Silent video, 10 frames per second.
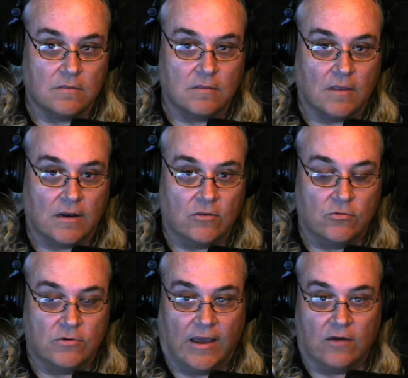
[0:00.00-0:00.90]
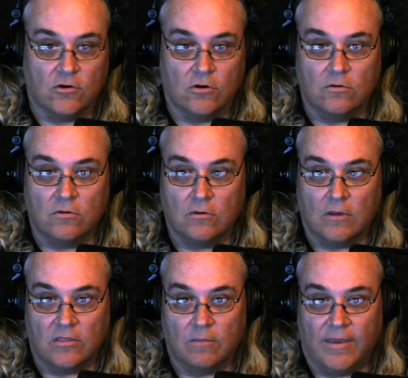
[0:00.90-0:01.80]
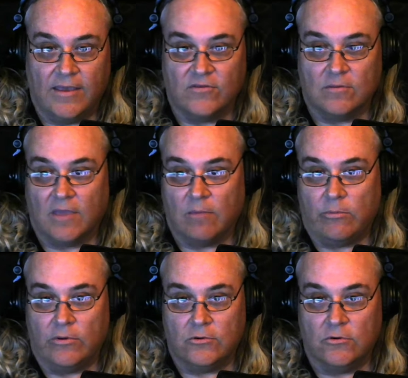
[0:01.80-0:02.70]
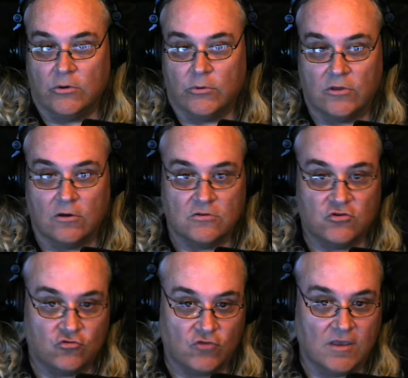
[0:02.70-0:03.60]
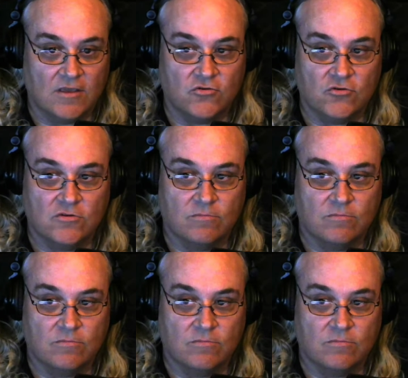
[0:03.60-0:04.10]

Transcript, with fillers: that I do now know and the bans I'm capable of doing without strike issues,